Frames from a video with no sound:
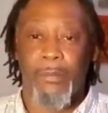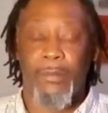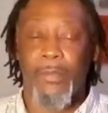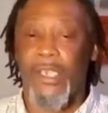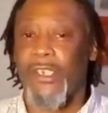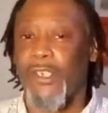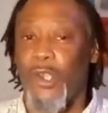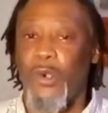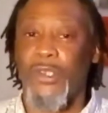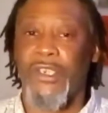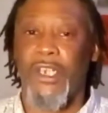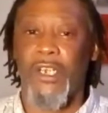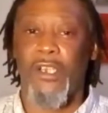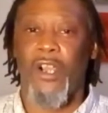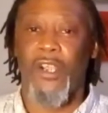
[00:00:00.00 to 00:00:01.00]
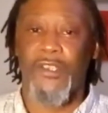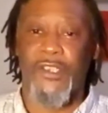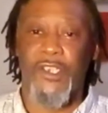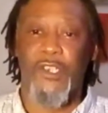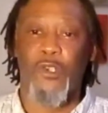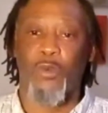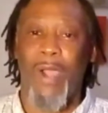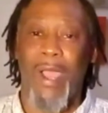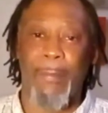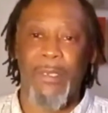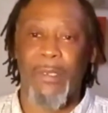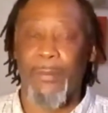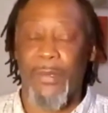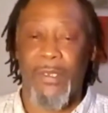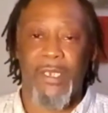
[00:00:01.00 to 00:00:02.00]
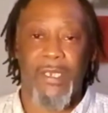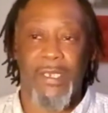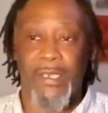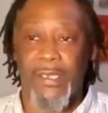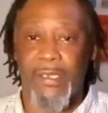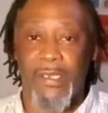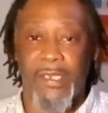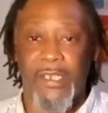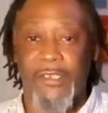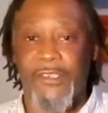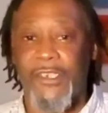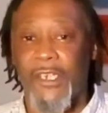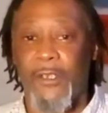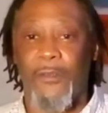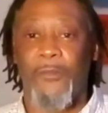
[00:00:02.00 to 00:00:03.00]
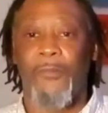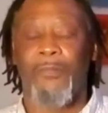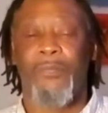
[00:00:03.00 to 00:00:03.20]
Lois and Clark still wrapped up in themselves.